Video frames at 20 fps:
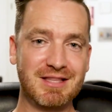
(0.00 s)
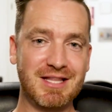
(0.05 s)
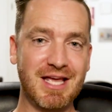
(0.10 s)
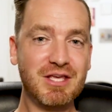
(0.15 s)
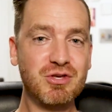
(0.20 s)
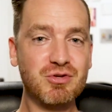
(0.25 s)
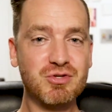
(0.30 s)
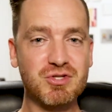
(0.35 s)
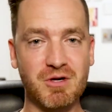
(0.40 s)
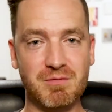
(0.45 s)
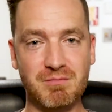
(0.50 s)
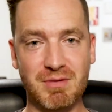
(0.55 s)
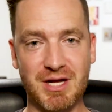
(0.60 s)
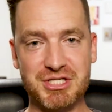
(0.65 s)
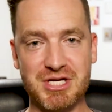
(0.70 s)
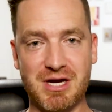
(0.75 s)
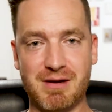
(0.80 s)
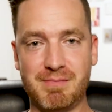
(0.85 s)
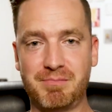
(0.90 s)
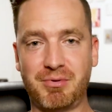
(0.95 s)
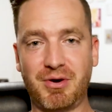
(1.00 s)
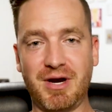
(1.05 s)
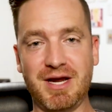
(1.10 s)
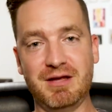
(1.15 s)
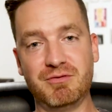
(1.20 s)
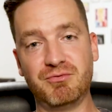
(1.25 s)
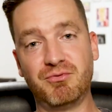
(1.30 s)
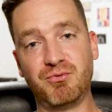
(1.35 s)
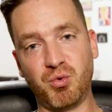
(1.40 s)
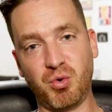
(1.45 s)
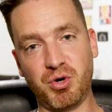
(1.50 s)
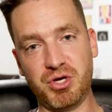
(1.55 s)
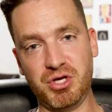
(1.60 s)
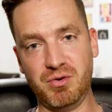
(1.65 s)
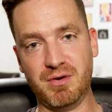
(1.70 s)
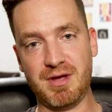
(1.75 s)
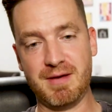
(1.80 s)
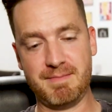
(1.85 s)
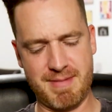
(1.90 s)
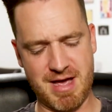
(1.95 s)
Thank you so much. I'm praying for
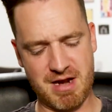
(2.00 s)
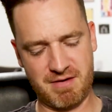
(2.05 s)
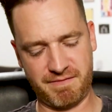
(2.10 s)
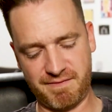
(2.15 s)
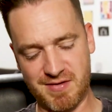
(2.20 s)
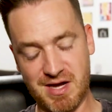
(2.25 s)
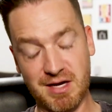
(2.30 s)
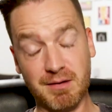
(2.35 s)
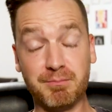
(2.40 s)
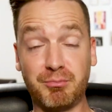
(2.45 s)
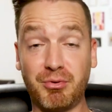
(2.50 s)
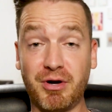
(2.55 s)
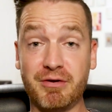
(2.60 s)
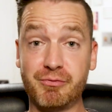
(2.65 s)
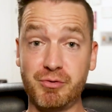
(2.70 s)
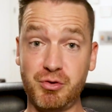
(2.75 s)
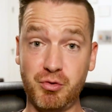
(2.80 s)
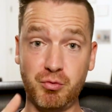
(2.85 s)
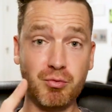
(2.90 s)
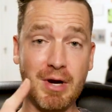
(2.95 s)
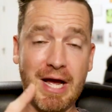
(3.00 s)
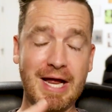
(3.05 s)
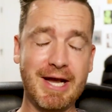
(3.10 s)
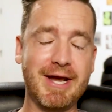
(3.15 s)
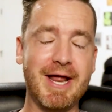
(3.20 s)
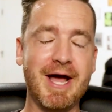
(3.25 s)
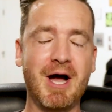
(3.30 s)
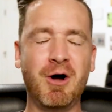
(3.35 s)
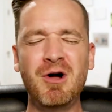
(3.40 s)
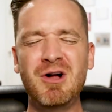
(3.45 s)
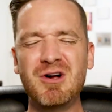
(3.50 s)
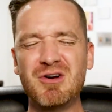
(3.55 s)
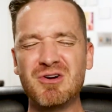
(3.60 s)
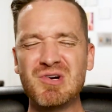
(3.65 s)
you. And matter of fact, I'm praying for you right now.